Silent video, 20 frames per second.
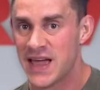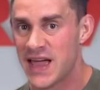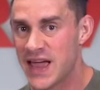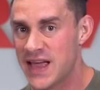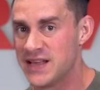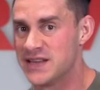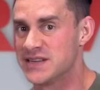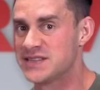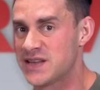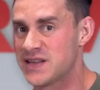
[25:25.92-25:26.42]

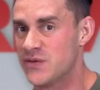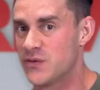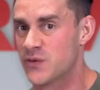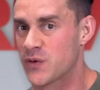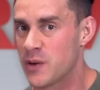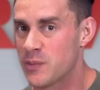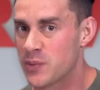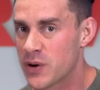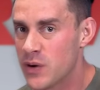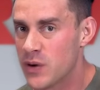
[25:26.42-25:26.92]
in your
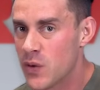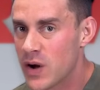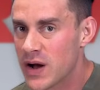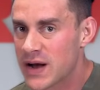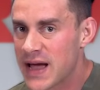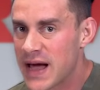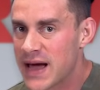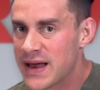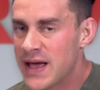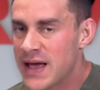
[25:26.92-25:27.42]
stim-free
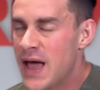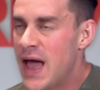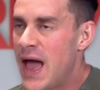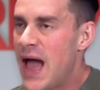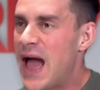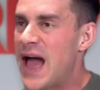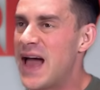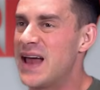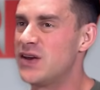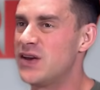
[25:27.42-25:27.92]
pre-workout,
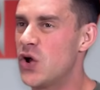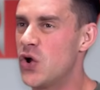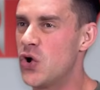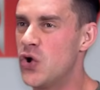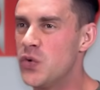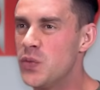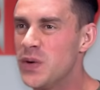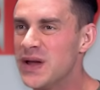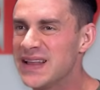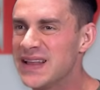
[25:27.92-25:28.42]
and
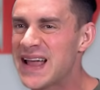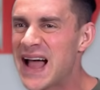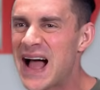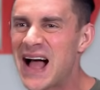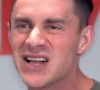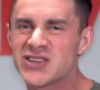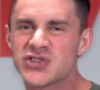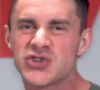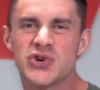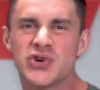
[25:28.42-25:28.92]
who really
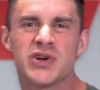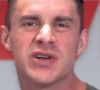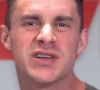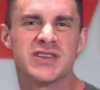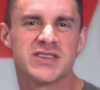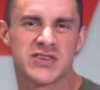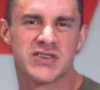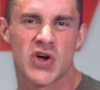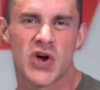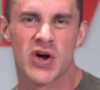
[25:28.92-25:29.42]
aren't too
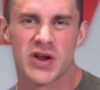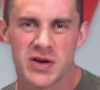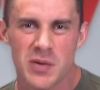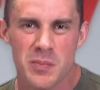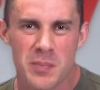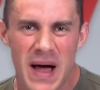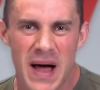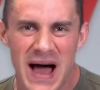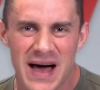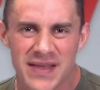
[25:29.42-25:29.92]
concerned
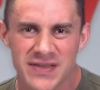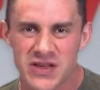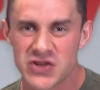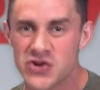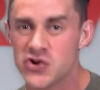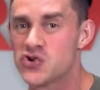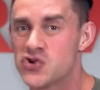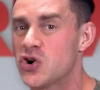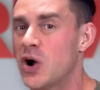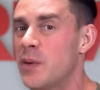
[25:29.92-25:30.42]
about the
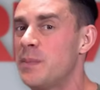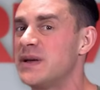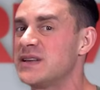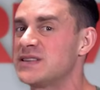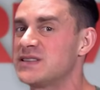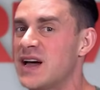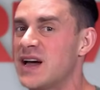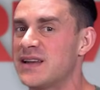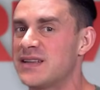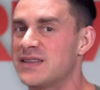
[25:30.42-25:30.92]
nootropic
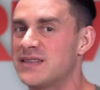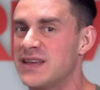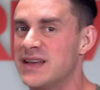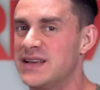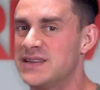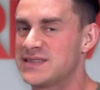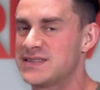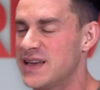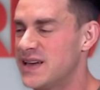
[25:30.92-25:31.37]
side of things,